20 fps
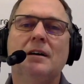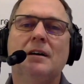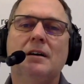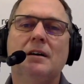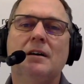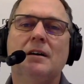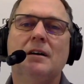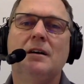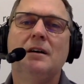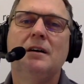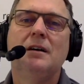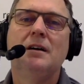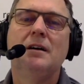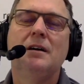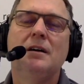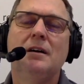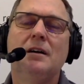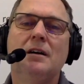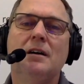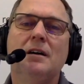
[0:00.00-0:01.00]

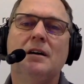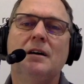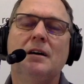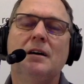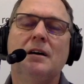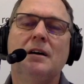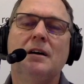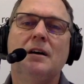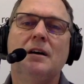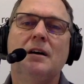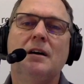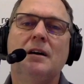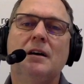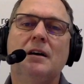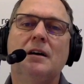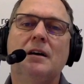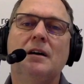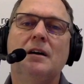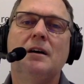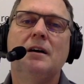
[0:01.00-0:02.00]

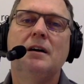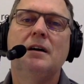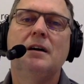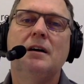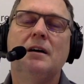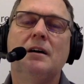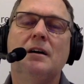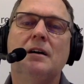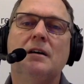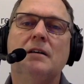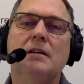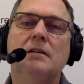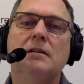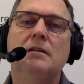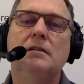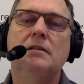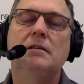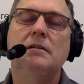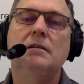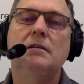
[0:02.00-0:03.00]

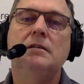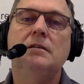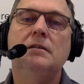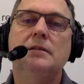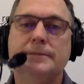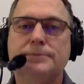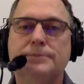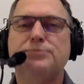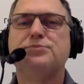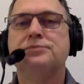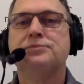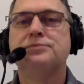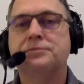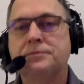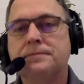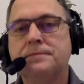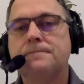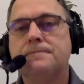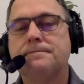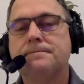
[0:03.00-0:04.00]

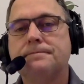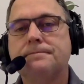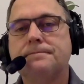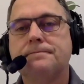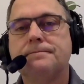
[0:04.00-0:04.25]
The person shown says nothing.